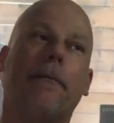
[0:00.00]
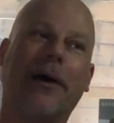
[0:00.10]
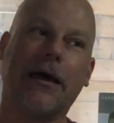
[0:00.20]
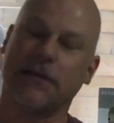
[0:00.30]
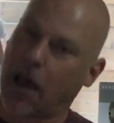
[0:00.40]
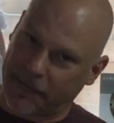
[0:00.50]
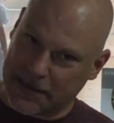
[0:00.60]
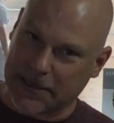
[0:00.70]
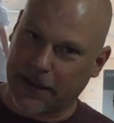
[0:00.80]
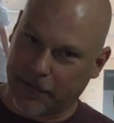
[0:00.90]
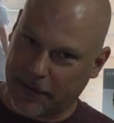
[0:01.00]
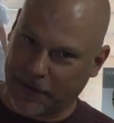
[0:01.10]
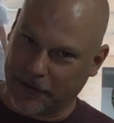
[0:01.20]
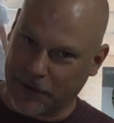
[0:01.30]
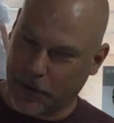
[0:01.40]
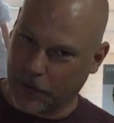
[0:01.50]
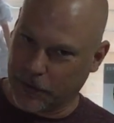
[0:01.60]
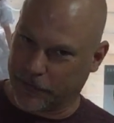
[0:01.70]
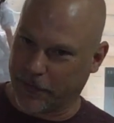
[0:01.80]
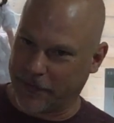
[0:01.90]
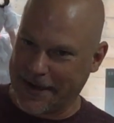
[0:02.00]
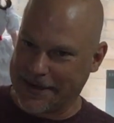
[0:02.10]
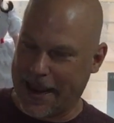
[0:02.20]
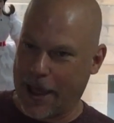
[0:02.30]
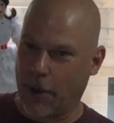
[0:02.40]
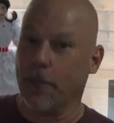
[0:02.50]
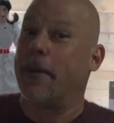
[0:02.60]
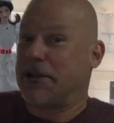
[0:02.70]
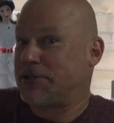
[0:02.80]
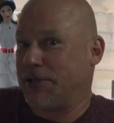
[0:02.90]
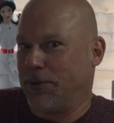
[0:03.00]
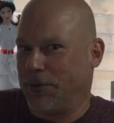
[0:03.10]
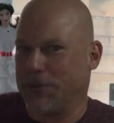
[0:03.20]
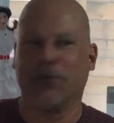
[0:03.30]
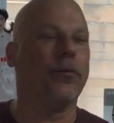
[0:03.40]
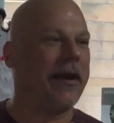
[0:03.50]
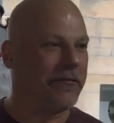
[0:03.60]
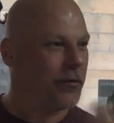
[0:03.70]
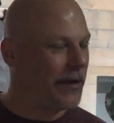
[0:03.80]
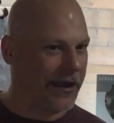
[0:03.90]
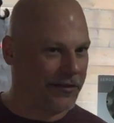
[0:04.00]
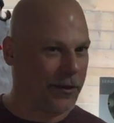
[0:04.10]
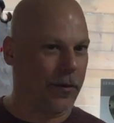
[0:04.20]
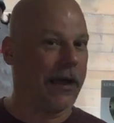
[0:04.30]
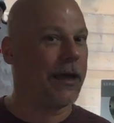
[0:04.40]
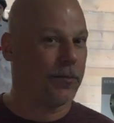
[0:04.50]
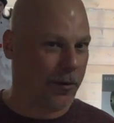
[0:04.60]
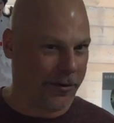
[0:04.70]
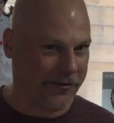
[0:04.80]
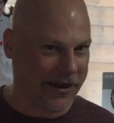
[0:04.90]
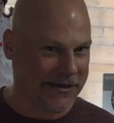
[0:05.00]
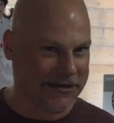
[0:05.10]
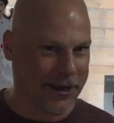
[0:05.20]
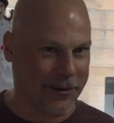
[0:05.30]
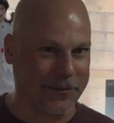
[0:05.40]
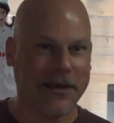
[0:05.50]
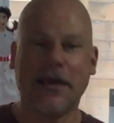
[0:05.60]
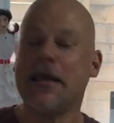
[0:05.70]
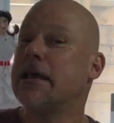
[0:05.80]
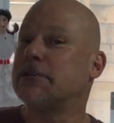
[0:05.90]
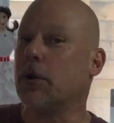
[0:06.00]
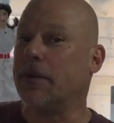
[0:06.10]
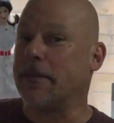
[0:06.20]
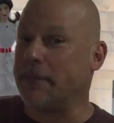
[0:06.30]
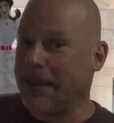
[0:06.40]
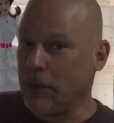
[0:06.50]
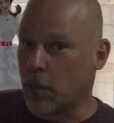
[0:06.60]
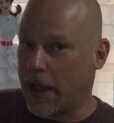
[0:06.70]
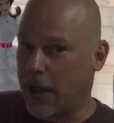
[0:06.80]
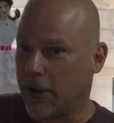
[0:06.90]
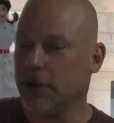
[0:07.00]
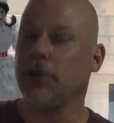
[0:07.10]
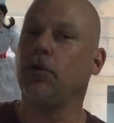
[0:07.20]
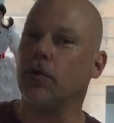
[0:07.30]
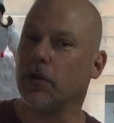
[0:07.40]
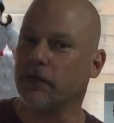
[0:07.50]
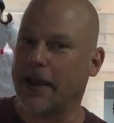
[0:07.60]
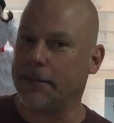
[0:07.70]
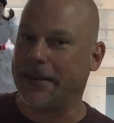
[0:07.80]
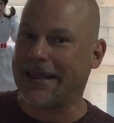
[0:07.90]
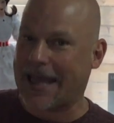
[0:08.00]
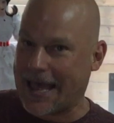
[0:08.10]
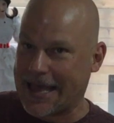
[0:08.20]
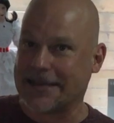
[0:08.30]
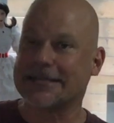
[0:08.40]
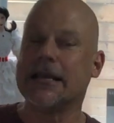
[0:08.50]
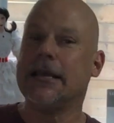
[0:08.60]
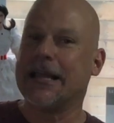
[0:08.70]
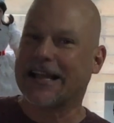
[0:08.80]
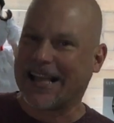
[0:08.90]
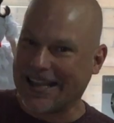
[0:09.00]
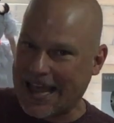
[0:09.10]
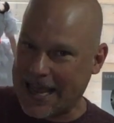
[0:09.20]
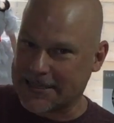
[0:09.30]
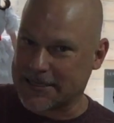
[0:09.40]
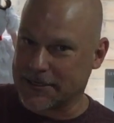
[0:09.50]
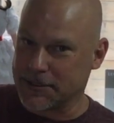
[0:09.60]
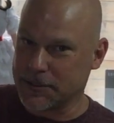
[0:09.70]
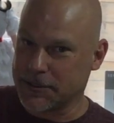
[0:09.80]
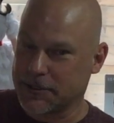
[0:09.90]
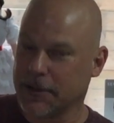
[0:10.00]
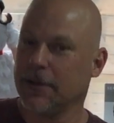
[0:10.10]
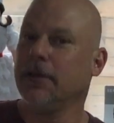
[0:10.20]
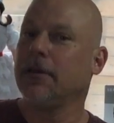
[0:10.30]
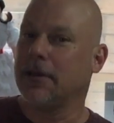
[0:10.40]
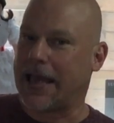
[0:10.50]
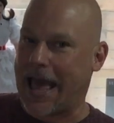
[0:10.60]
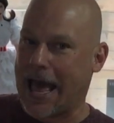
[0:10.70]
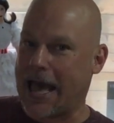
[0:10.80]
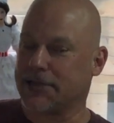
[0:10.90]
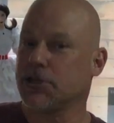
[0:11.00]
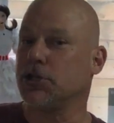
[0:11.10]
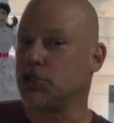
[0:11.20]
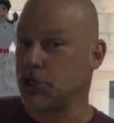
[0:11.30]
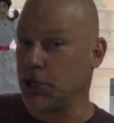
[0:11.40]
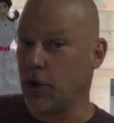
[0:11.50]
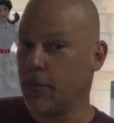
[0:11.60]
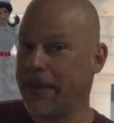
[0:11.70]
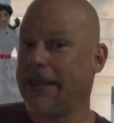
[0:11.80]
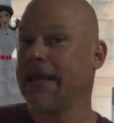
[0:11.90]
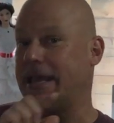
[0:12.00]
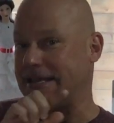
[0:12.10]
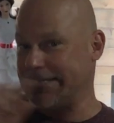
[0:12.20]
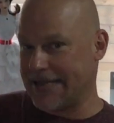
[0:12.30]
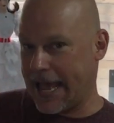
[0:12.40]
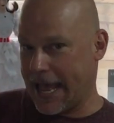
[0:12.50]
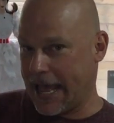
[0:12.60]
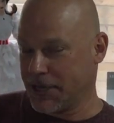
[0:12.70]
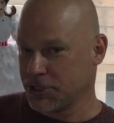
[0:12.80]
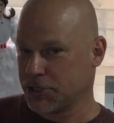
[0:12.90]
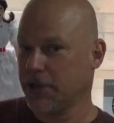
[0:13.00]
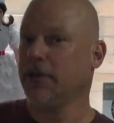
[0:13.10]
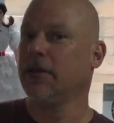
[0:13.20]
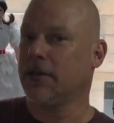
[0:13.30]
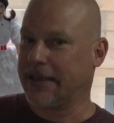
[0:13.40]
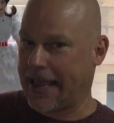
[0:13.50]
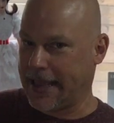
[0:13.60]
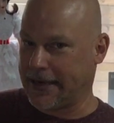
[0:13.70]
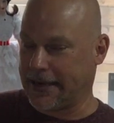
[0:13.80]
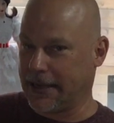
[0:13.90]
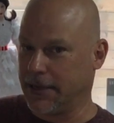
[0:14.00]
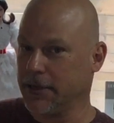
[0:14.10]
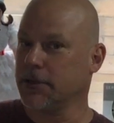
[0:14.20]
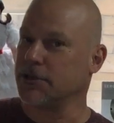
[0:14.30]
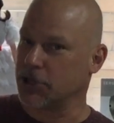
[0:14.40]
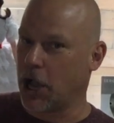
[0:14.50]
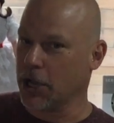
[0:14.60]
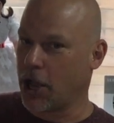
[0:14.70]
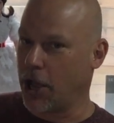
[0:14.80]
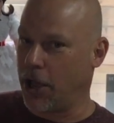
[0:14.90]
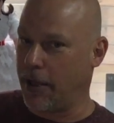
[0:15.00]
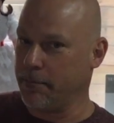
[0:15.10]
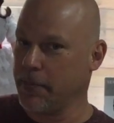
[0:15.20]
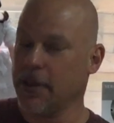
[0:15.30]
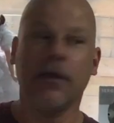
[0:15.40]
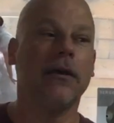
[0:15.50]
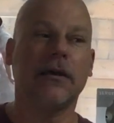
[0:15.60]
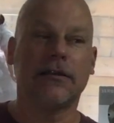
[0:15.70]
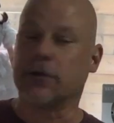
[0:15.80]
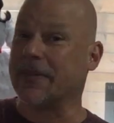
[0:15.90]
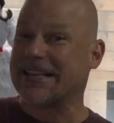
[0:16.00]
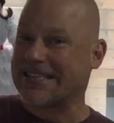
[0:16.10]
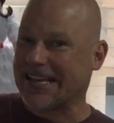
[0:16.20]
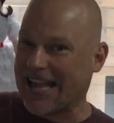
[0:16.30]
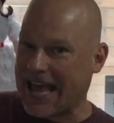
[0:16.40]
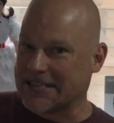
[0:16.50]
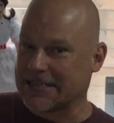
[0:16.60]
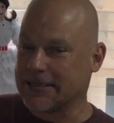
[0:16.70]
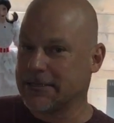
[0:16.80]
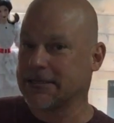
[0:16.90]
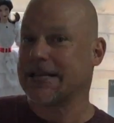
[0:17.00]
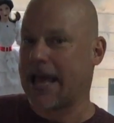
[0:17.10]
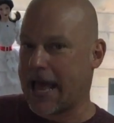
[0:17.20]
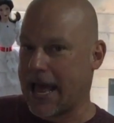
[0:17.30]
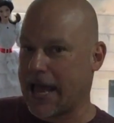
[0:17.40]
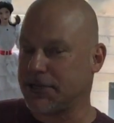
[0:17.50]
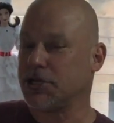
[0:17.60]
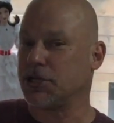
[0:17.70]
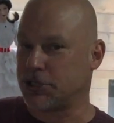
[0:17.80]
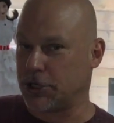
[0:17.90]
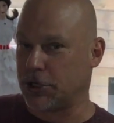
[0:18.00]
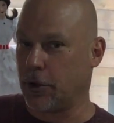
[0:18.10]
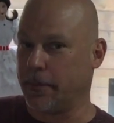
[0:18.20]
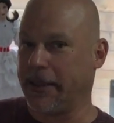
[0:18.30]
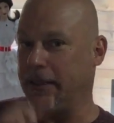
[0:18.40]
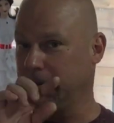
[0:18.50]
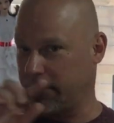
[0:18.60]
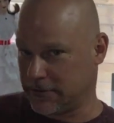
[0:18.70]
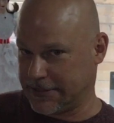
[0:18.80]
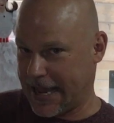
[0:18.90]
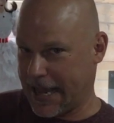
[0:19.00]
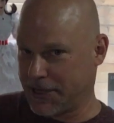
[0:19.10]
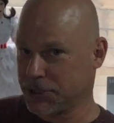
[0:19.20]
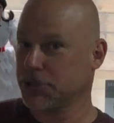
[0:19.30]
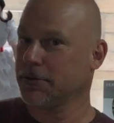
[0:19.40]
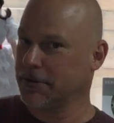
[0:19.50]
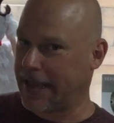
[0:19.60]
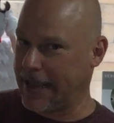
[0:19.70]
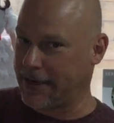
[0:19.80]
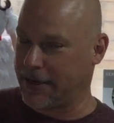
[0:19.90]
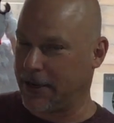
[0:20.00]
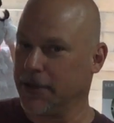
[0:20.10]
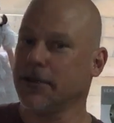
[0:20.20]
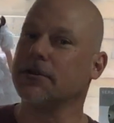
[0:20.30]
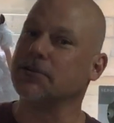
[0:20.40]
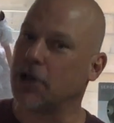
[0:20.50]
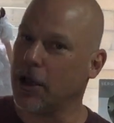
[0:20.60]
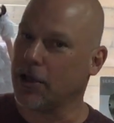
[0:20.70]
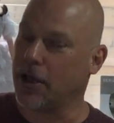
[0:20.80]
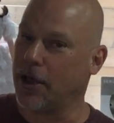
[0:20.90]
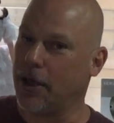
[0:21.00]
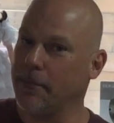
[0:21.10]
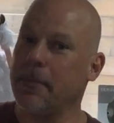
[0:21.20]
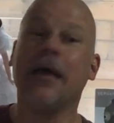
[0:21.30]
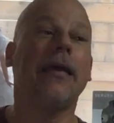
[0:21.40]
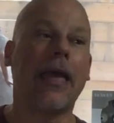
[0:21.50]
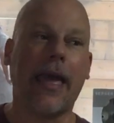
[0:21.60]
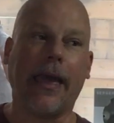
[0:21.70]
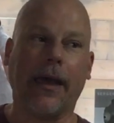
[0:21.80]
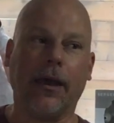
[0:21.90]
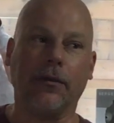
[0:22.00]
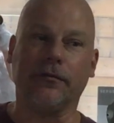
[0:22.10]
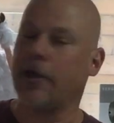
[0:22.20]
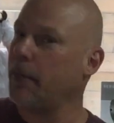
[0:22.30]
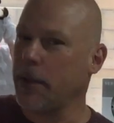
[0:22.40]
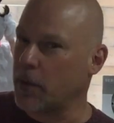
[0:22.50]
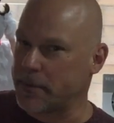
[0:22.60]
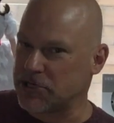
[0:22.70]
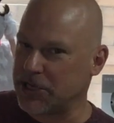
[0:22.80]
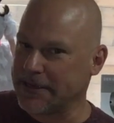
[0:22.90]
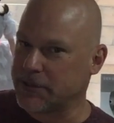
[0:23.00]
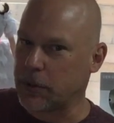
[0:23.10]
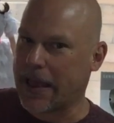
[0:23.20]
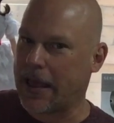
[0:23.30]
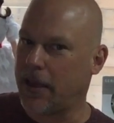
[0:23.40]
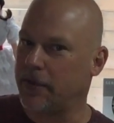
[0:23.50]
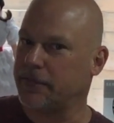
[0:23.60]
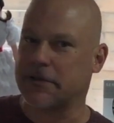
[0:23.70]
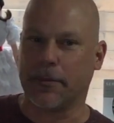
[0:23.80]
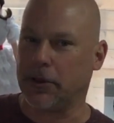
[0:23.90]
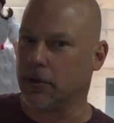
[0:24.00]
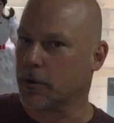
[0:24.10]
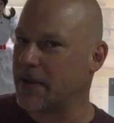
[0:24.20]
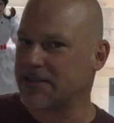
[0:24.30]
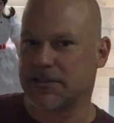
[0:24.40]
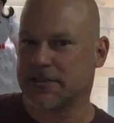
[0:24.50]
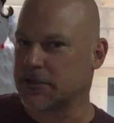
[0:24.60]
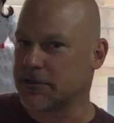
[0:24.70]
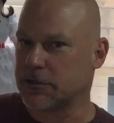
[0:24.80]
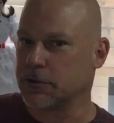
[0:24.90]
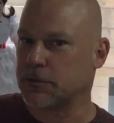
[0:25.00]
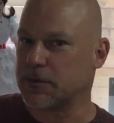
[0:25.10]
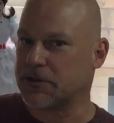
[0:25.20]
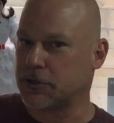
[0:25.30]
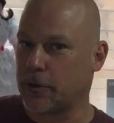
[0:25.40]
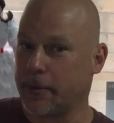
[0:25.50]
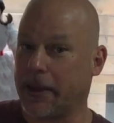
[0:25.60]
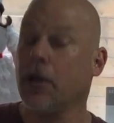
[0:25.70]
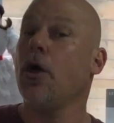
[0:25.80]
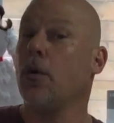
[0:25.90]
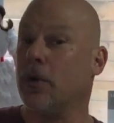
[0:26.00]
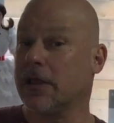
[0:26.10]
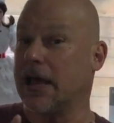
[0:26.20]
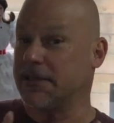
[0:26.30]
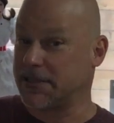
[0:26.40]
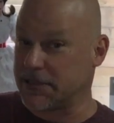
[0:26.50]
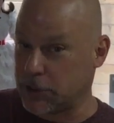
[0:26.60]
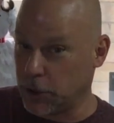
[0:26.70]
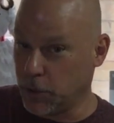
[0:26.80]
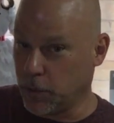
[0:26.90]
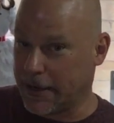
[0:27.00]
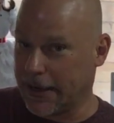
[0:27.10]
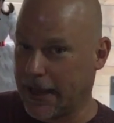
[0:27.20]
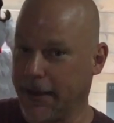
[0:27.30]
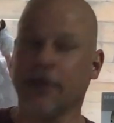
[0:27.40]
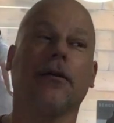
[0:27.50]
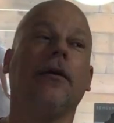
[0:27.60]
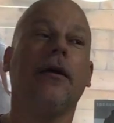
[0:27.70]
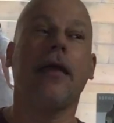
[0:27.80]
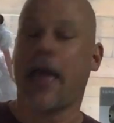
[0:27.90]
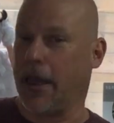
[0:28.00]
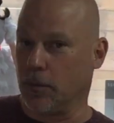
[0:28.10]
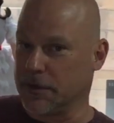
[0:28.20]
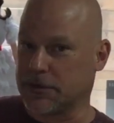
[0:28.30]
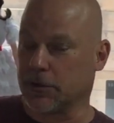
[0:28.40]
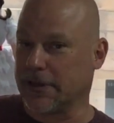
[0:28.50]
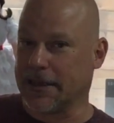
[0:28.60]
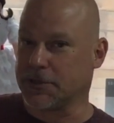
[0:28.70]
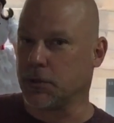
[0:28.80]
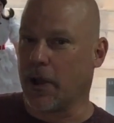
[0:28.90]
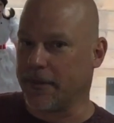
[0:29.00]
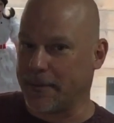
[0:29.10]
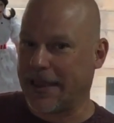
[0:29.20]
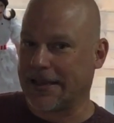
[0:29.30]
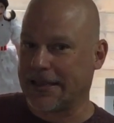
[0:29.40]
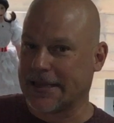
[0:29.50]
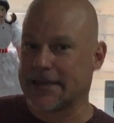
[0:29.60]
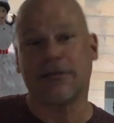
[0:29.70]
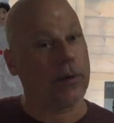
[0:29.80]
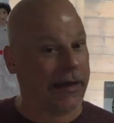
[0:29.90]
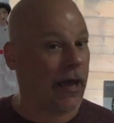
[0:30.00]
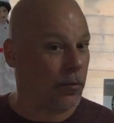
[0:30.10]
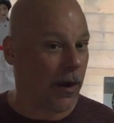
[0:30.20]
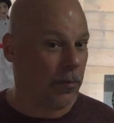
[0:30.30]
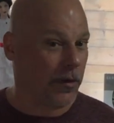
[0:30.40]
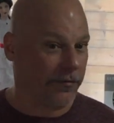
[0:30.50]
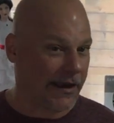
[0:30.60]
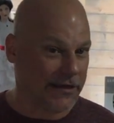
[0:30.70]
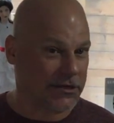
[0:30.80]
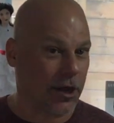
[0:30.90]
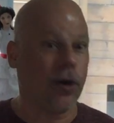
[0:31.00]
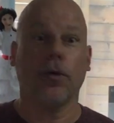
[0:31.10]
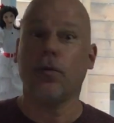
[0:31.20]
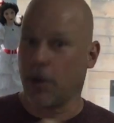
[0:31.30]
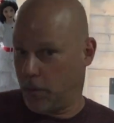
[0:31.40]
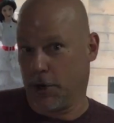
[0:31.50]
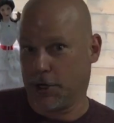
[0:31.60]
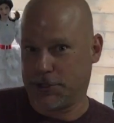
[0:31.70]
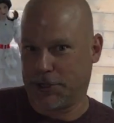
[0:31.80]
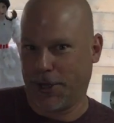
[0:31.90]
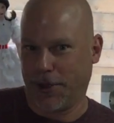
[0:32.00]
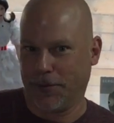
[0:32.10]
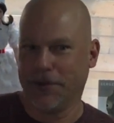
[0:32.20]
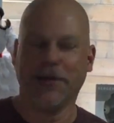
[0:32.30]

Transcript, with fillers: But obviously everything's on hold for right now, but soon, whenever we get the go-ahead, we'll be ready to go. So in the meanwhile, you can write me at classes at janome dash canadacom So that's classes at janome-canada.com and tell me what machines you have, tell me your questions, concerns with Janome. what classes you would like, and we'll certainly get you on the mailing list. So again, when we're ready to go, we're good to go.